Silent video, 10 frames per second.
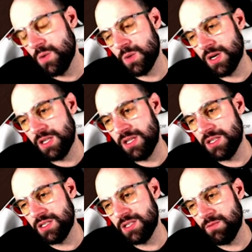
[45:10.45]
Okay,
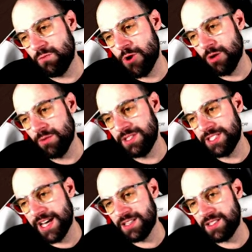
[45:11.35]
this is a brown
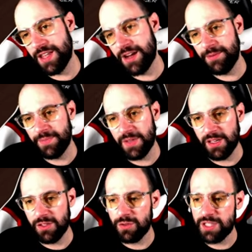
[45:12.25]
text there. They
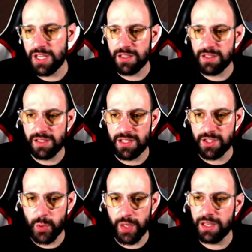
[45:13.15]
need to change this
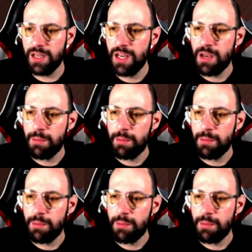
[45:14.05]
string.